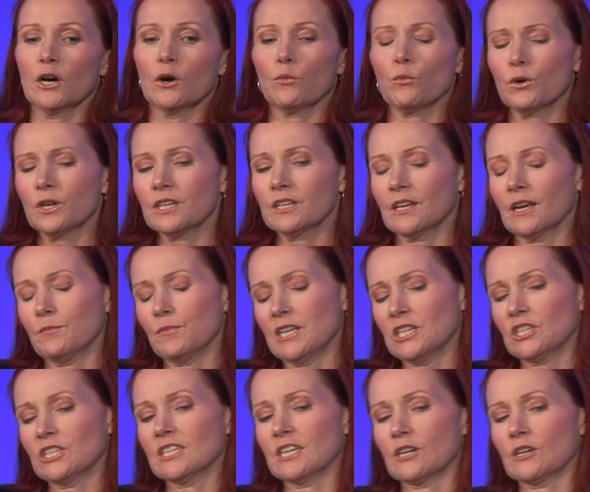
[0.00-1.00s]
I
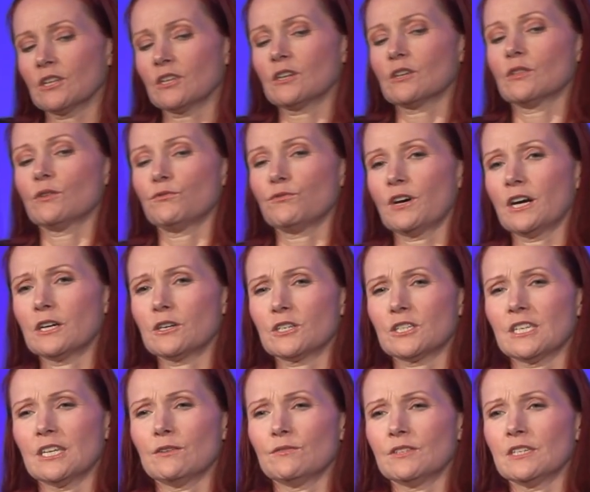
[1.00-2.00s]
mentioned earlier the fire
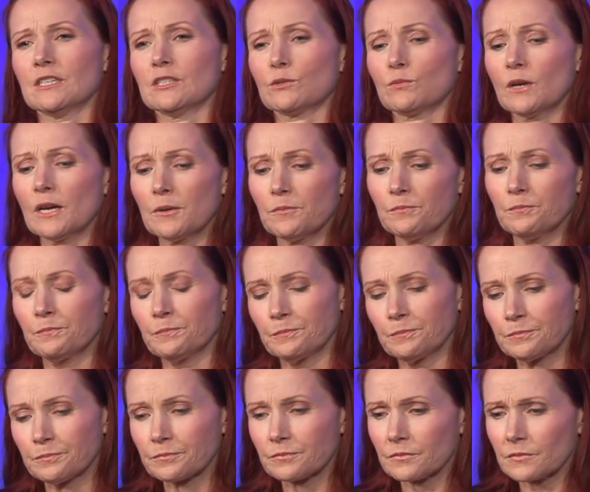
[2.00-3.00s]
safety as well.
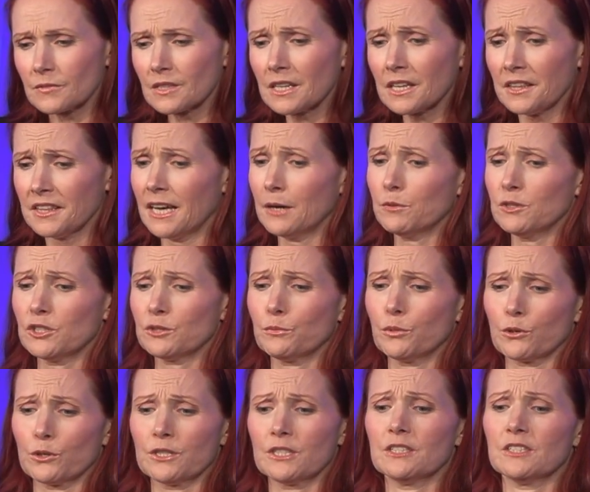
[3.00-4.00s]
That one's
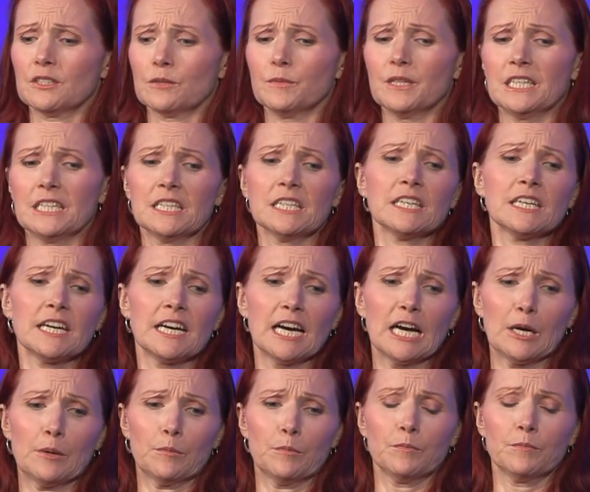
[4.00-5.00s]
important to me.
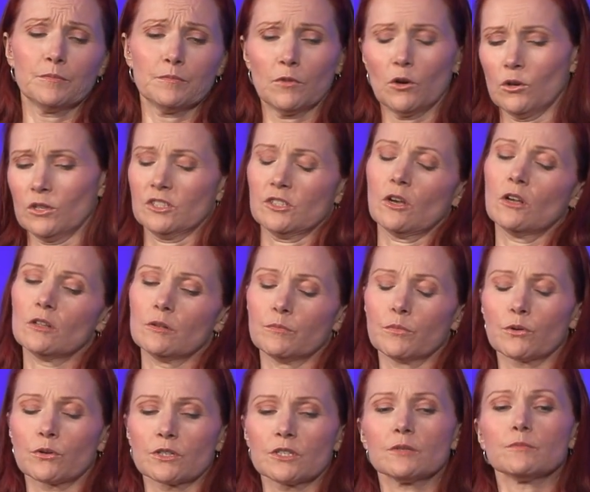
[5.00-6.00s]
Well, it's all
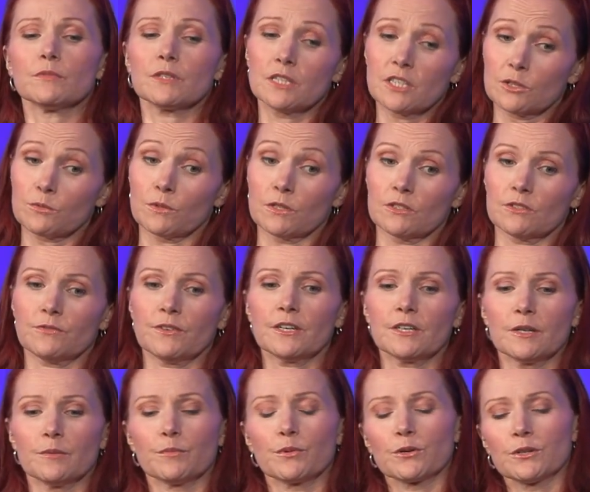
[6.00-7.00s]
important, but this one is
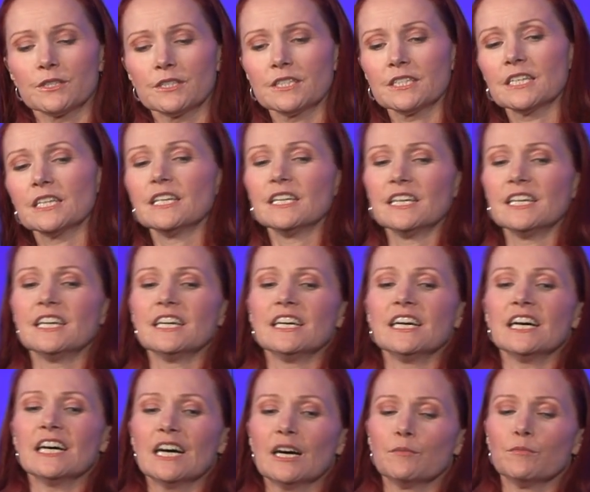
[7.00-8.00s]
very important.
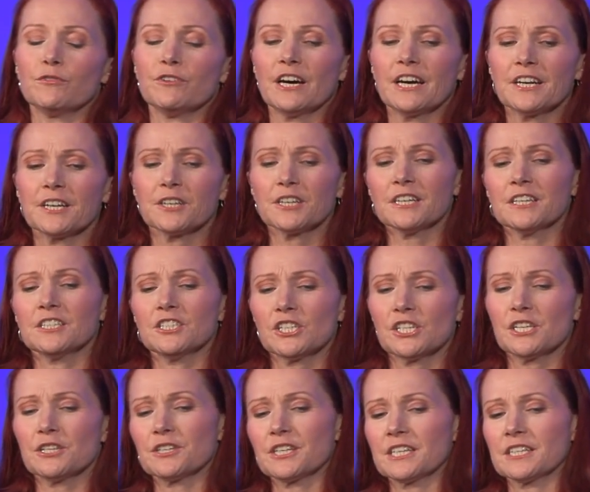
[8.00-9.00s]
Fire
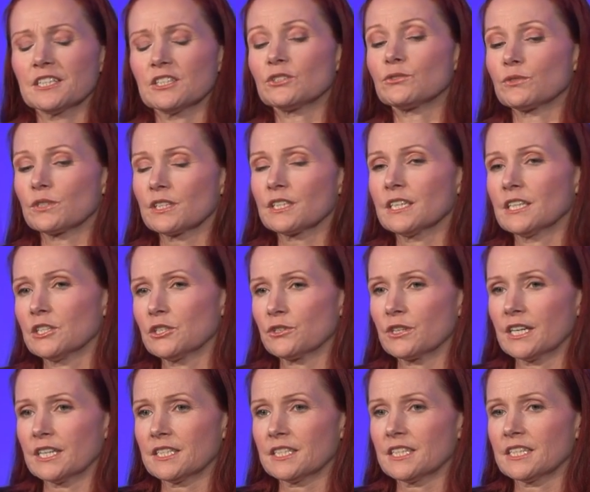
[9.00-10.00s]
engineering is really
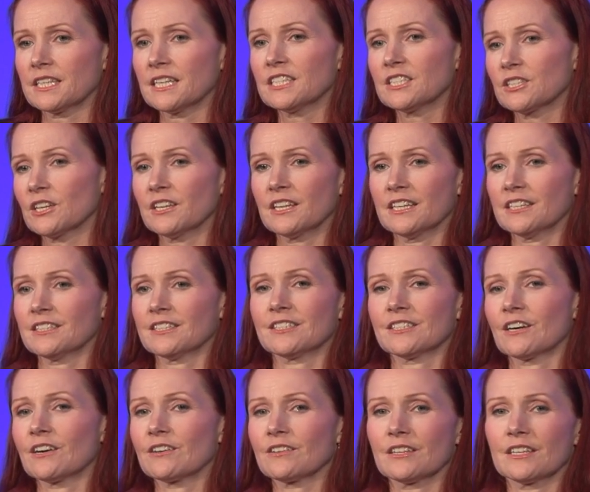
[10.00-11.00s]
interesting. It's not
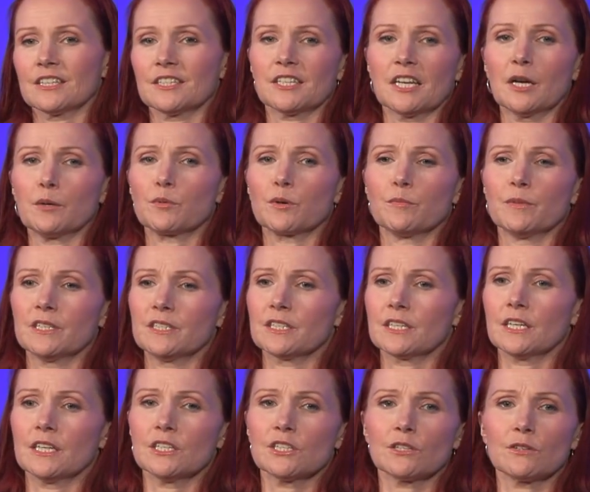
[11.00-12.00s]
necessarily a cyber
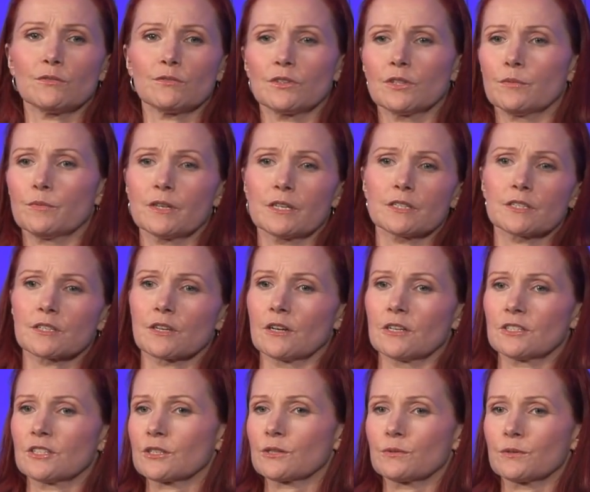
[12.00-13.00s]
mitigation for the biggest
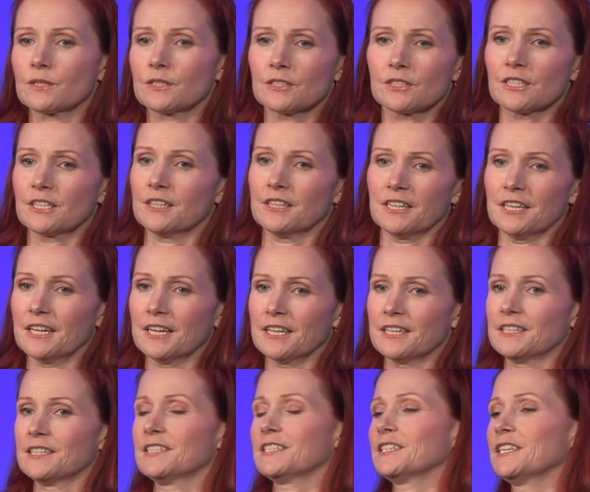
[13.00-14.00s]
consequence in the
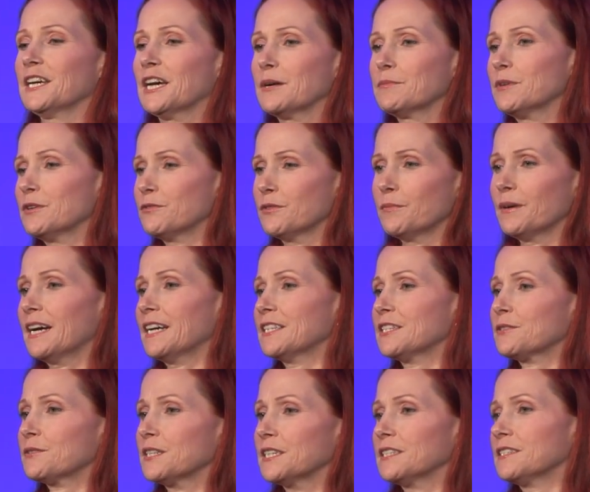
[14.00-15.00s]
end. If a
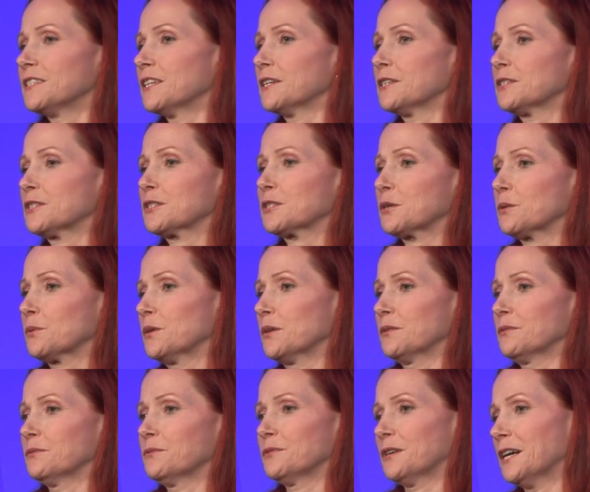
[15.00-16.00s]
battery does go on
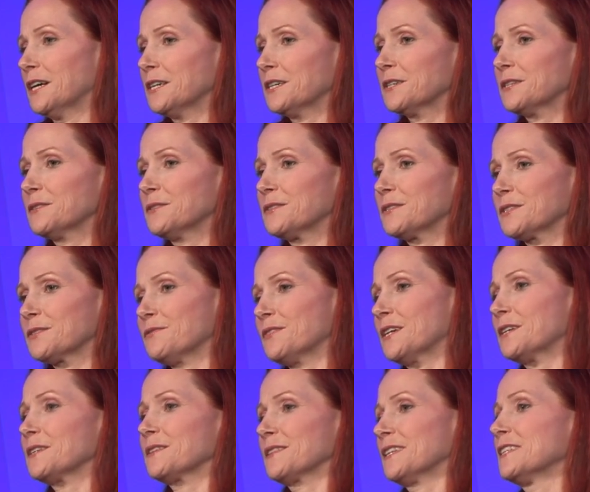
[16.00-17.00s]
fire, there's
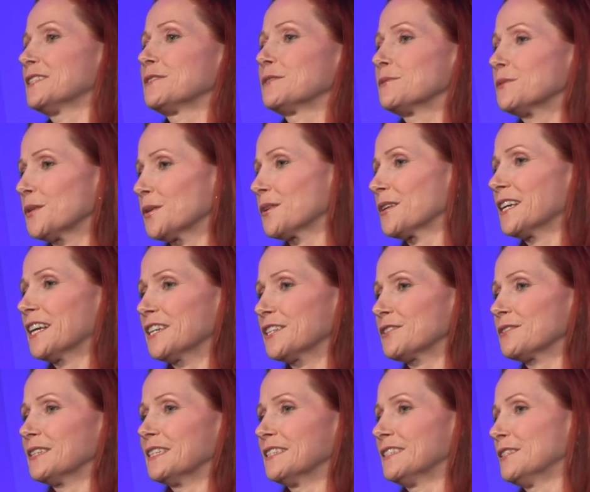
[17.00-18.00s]
very little you can
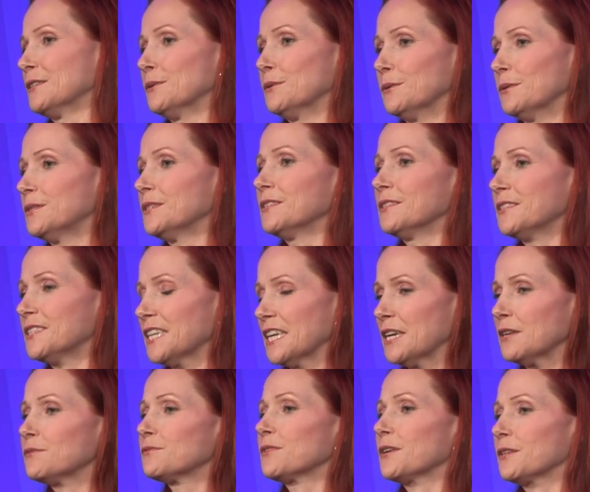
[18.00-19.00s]
actually do to
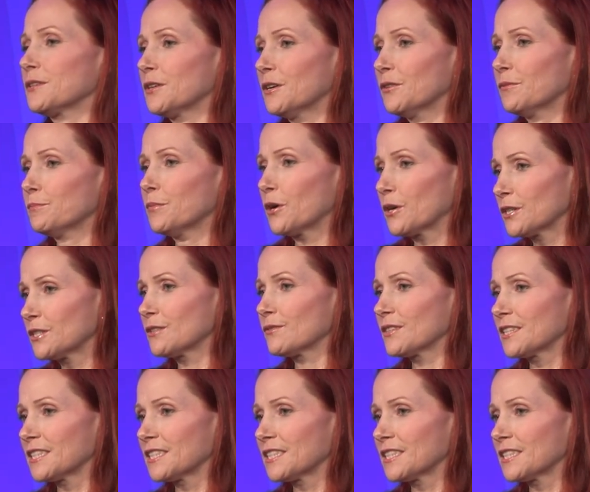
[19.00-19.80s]
save a lot of parts of the